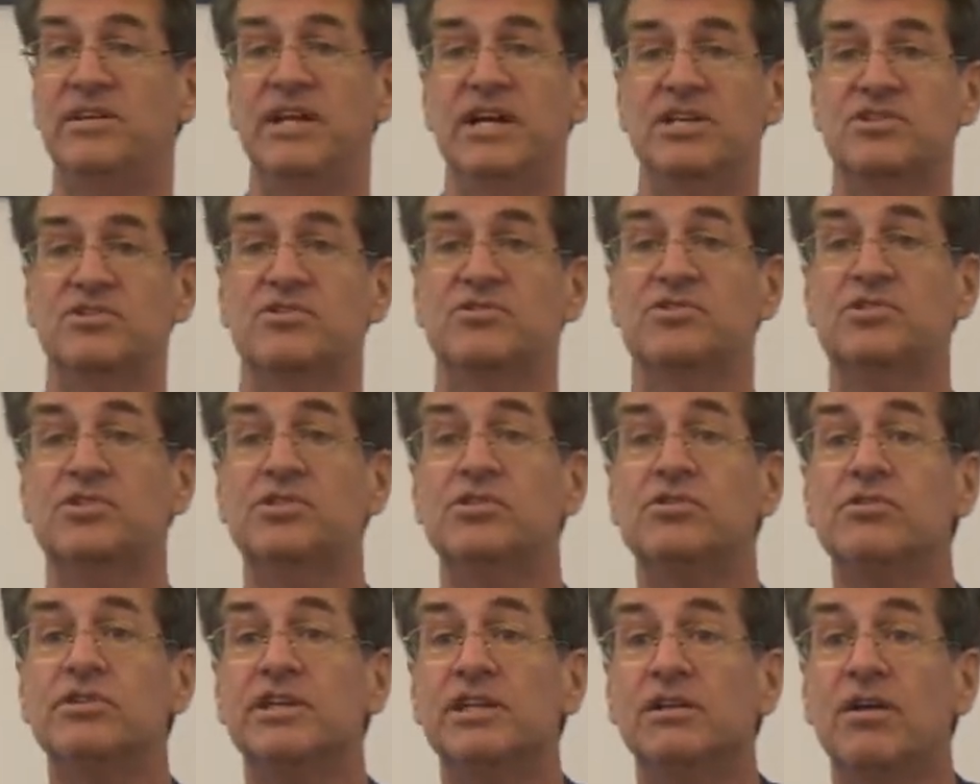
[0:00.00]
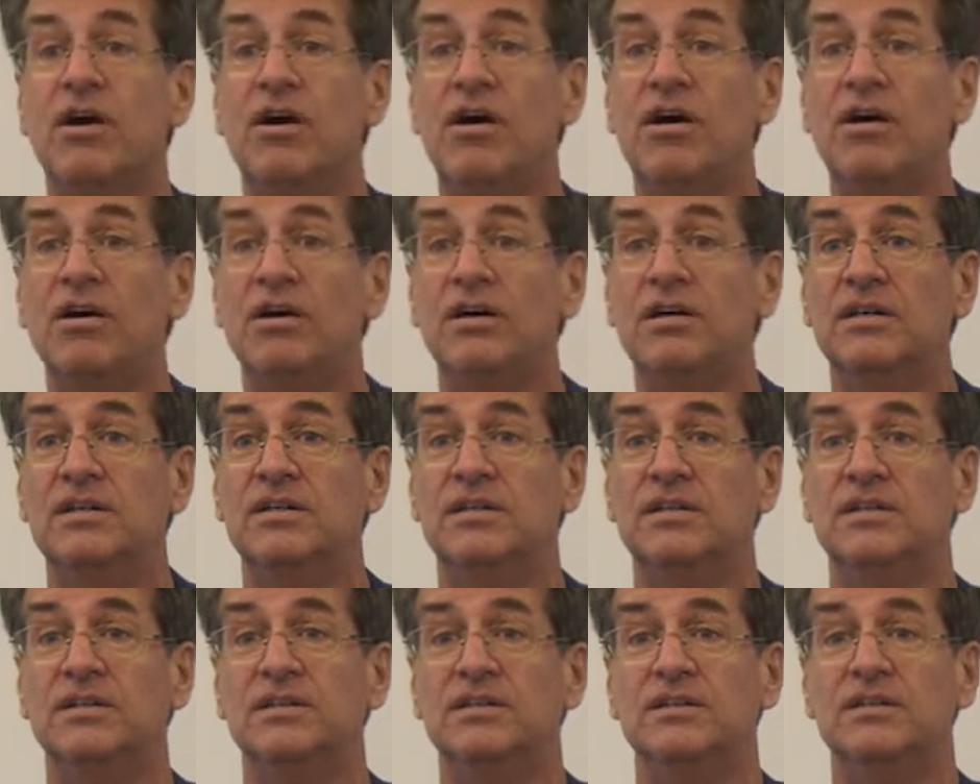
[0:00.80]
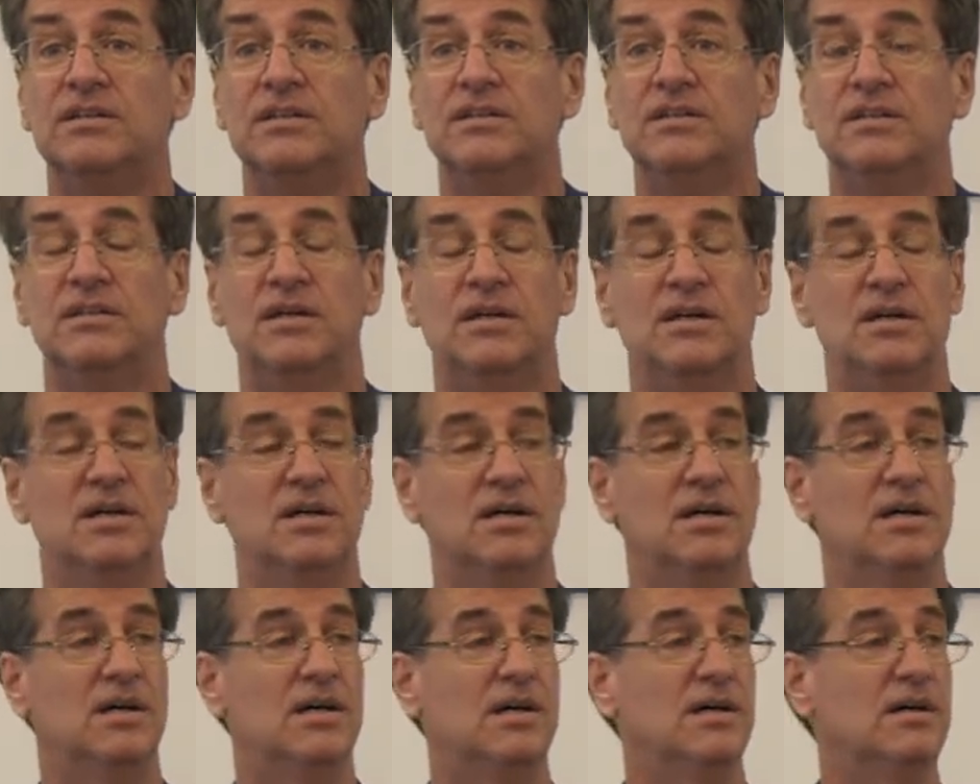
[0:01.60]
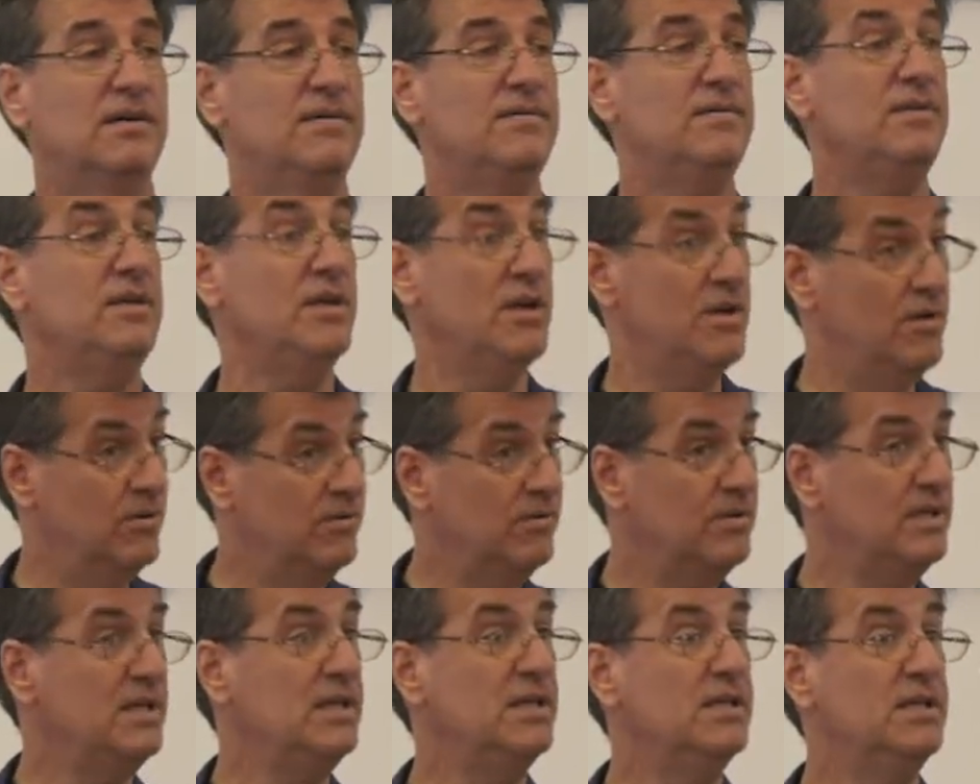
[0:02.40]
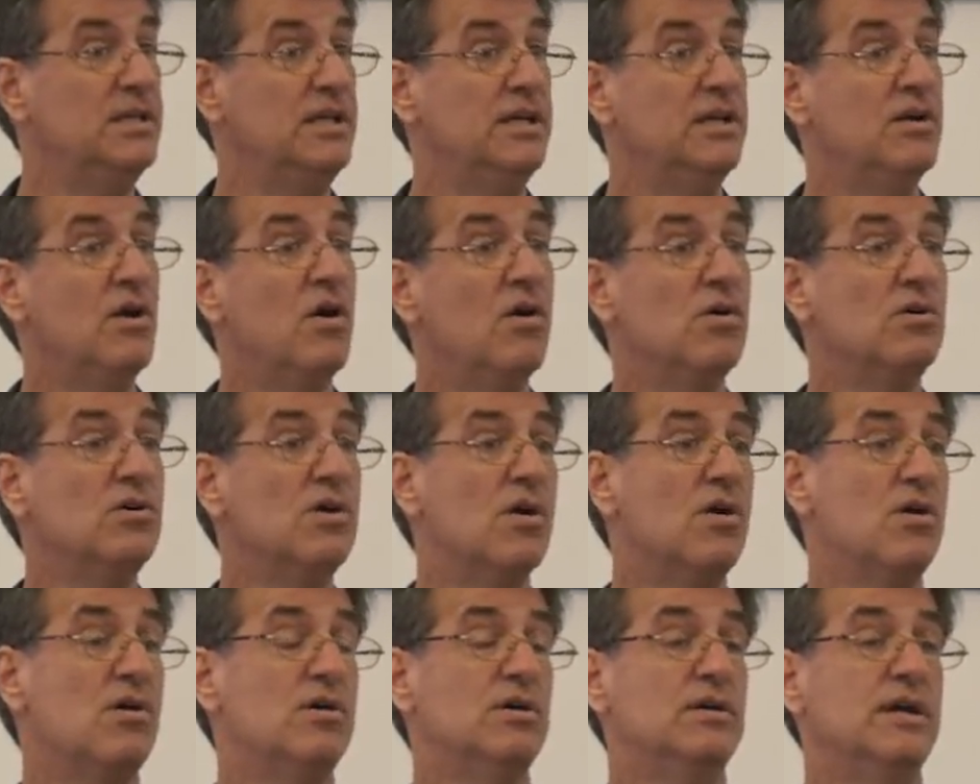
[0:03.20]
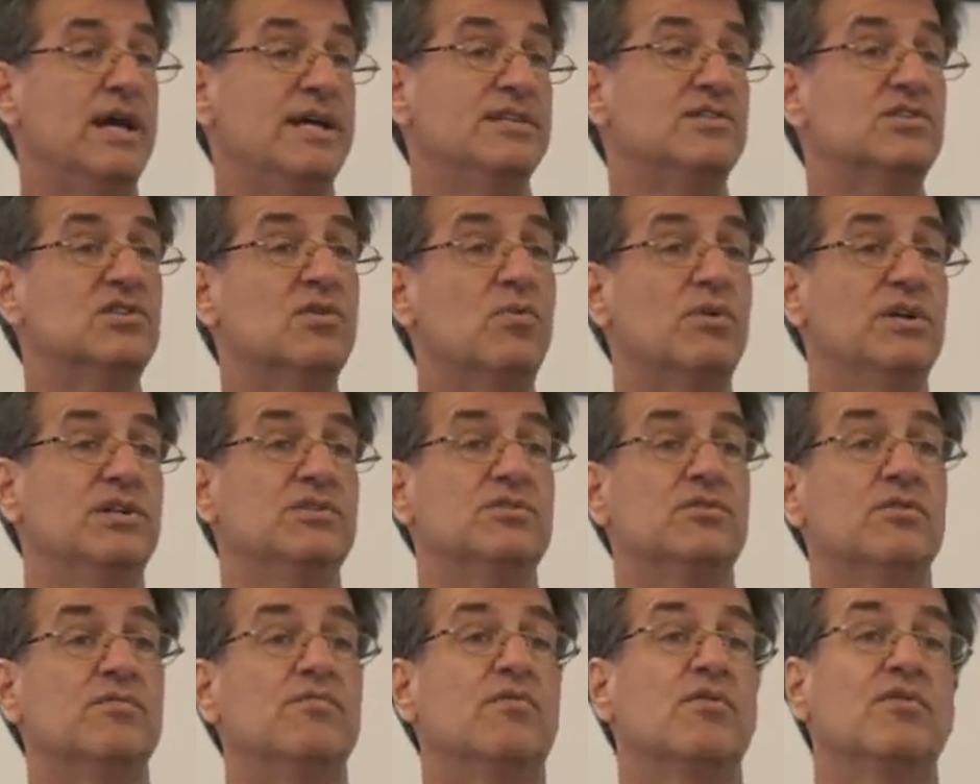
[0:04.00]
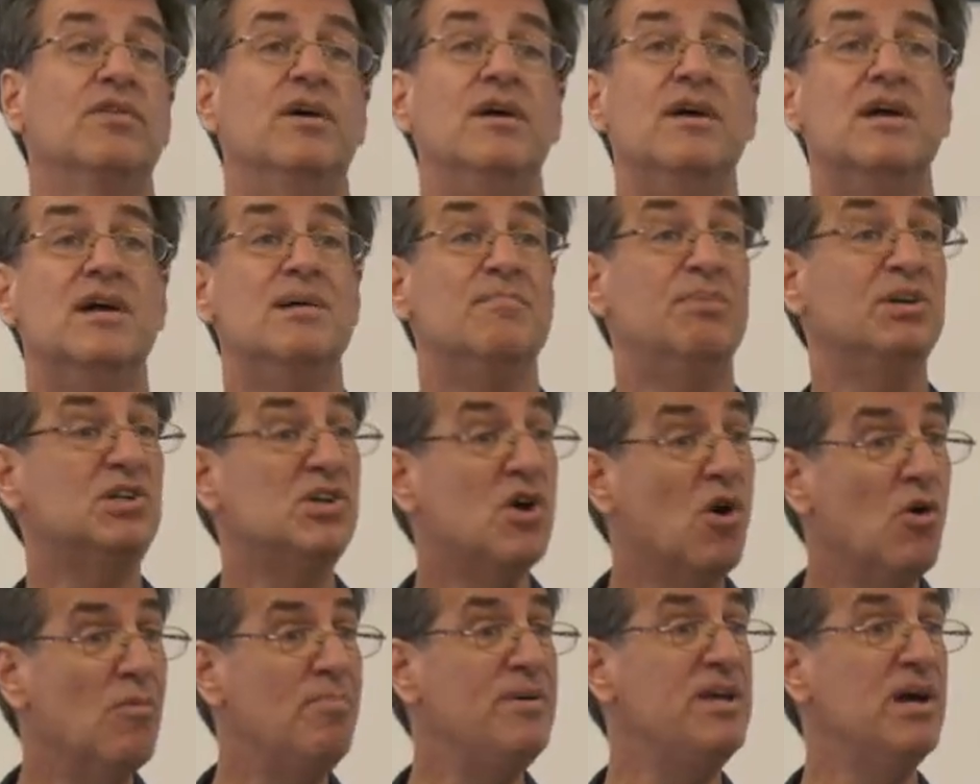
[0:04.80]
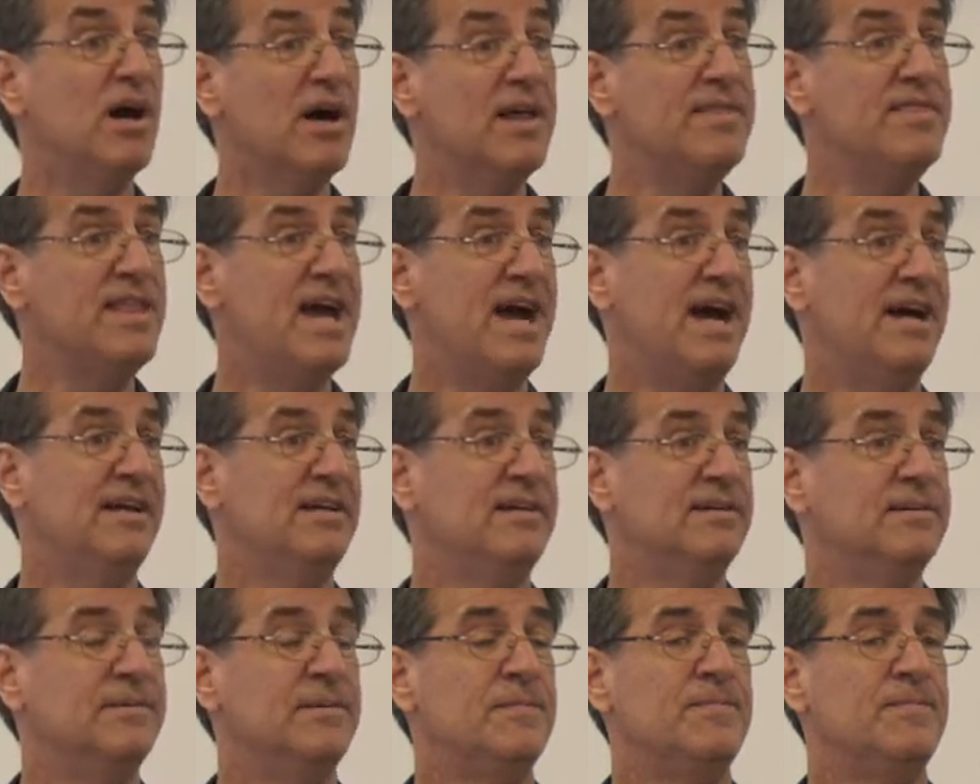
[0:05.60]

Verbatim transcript: the national security law, uh, you know, in, in Hong Kong, and so on and so forth. But go beyond that.